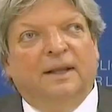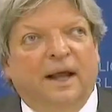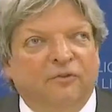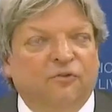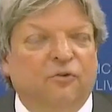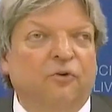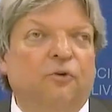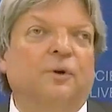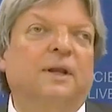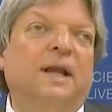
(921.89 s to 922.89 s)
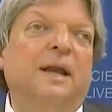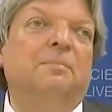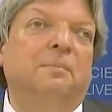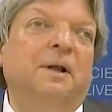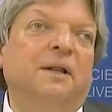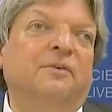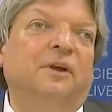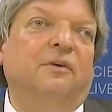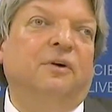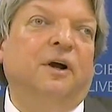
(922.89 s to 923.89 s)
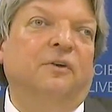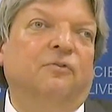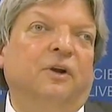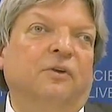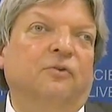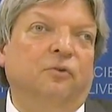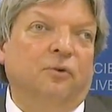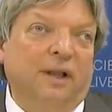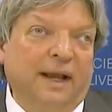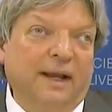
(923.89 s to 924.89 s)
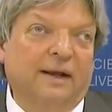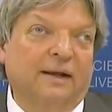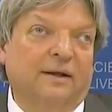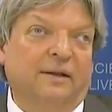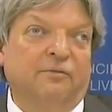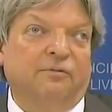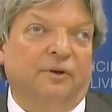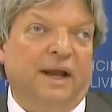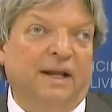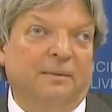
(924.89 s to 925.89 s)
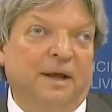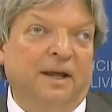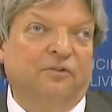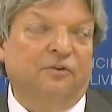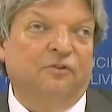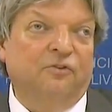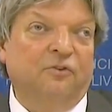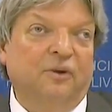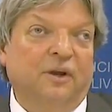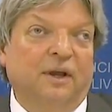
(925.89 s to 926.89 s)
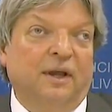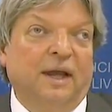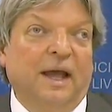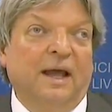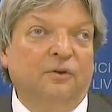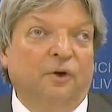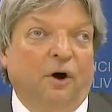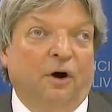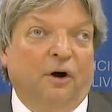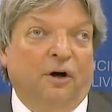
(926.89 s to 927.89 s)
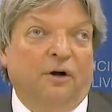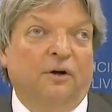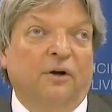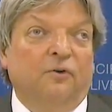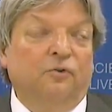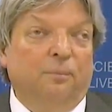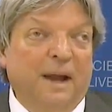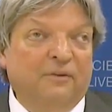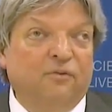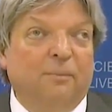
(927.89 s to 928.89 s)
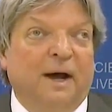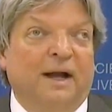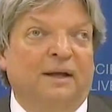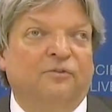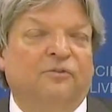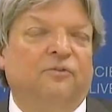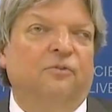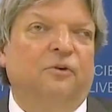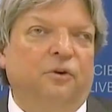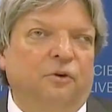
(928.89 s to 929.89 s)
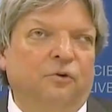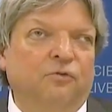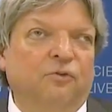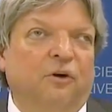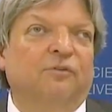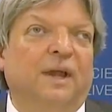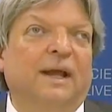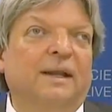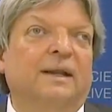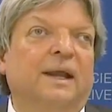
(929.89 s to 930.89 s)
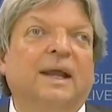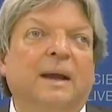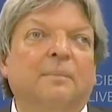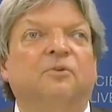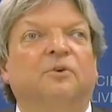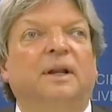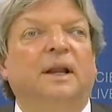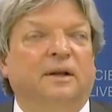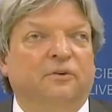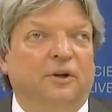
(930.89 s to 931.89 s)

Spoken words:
It has to do with the capability of a country to link different databases and or to maximize the use of data they capture in